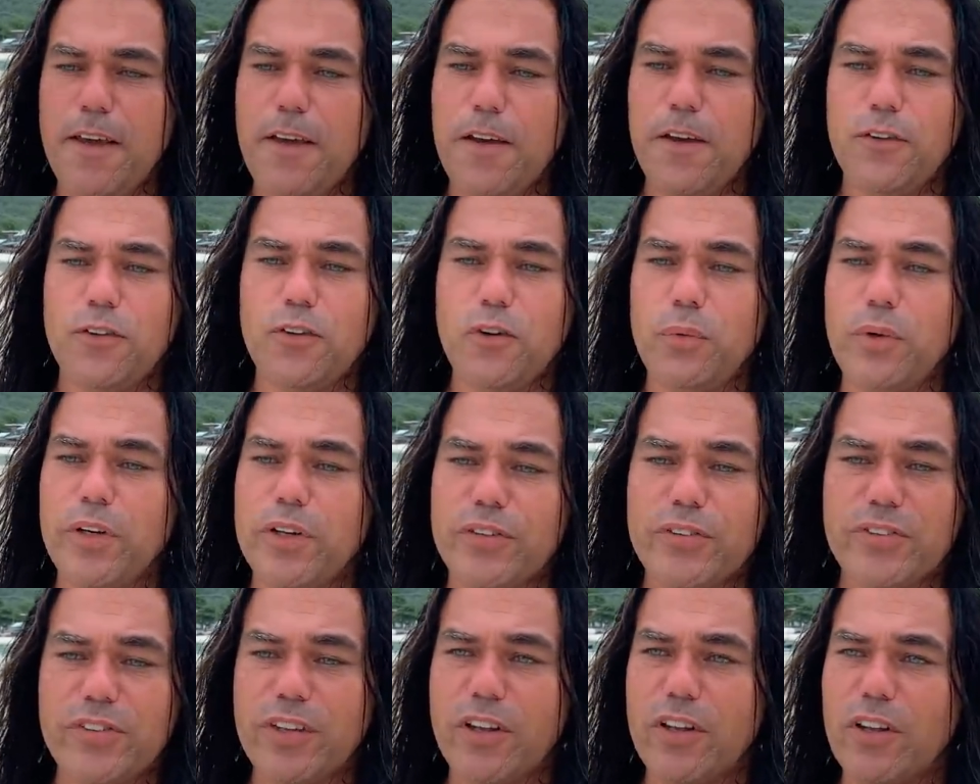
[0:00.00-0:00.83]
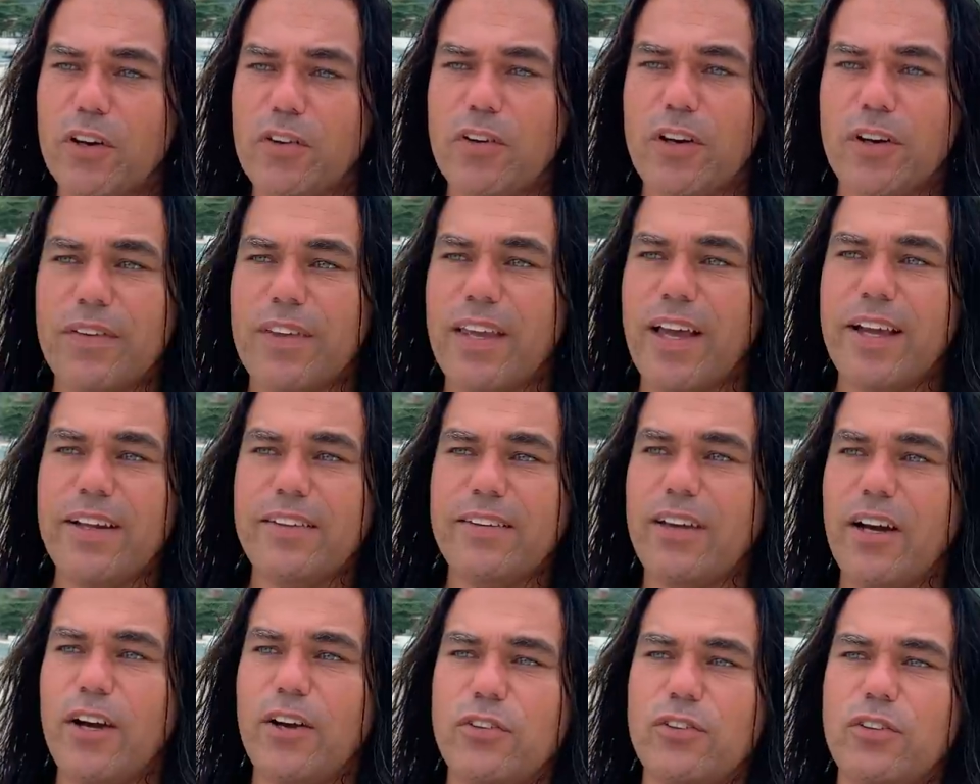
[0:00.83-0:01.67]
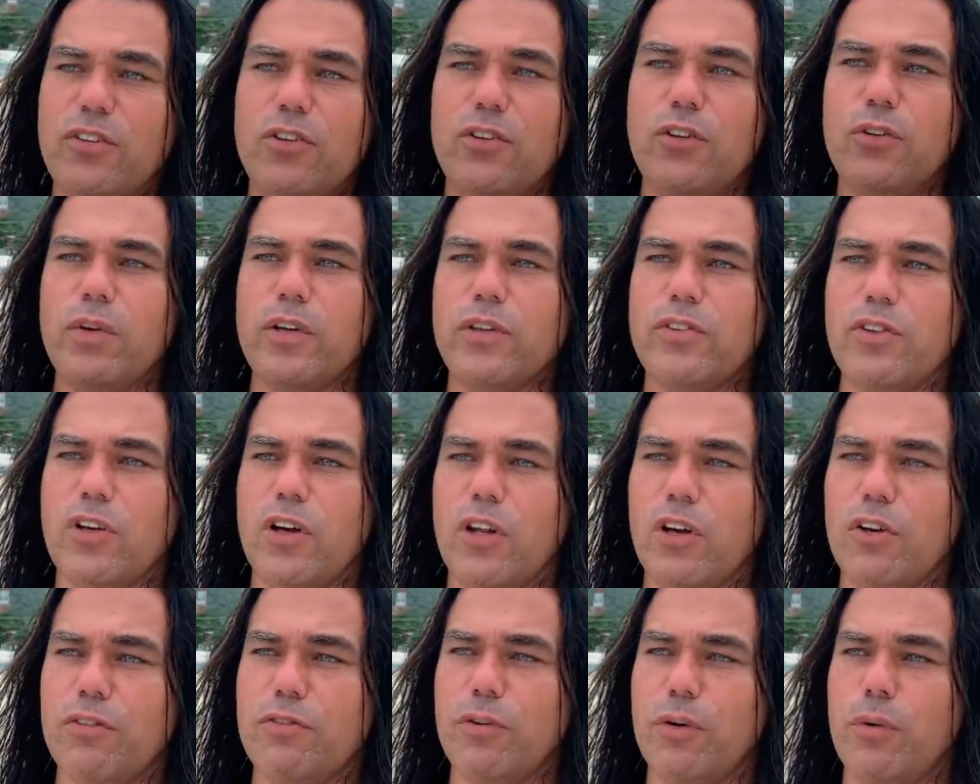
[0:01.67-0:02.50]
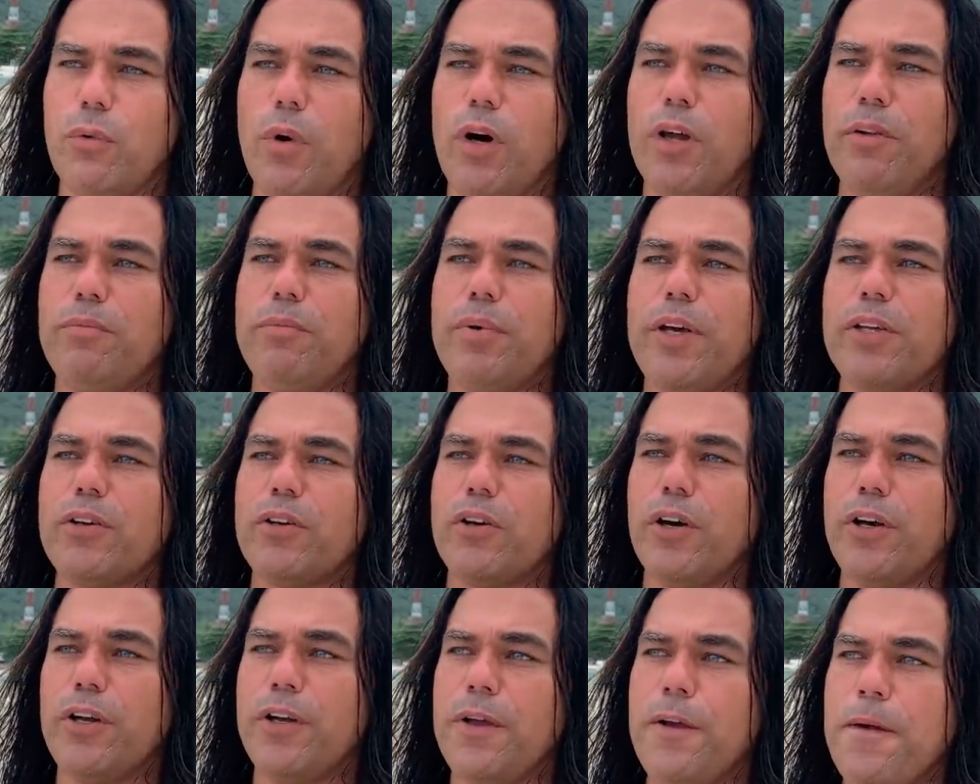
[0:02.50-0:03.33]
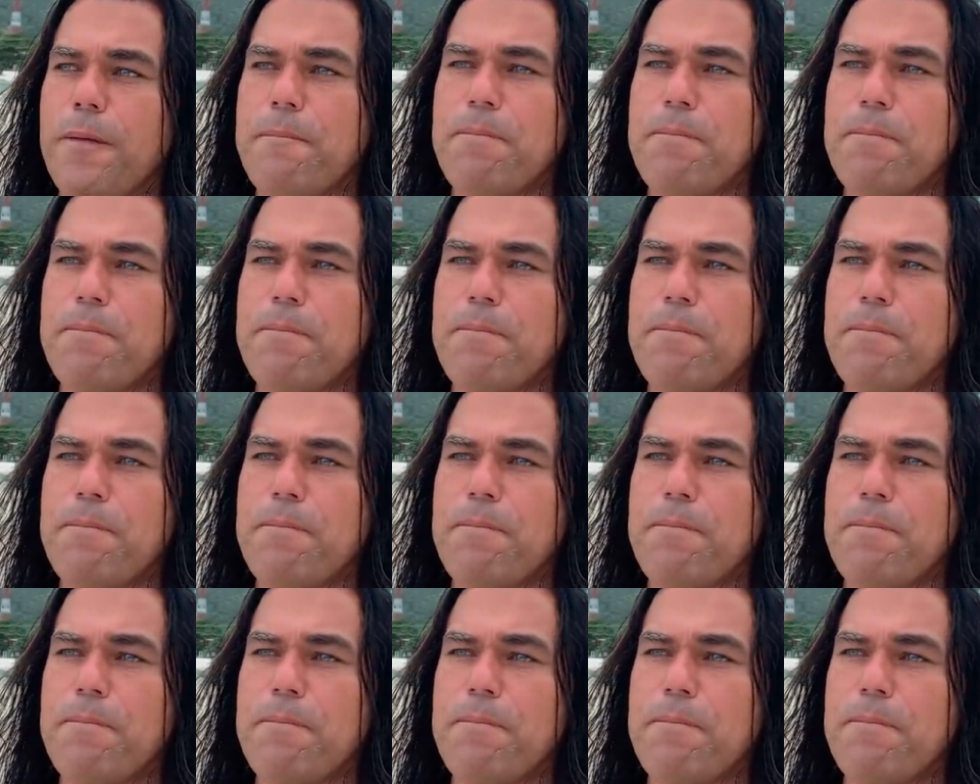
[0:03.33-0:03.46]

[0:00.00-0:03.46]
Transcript: so we are still around 9,000 US dollar for one Bitcoin.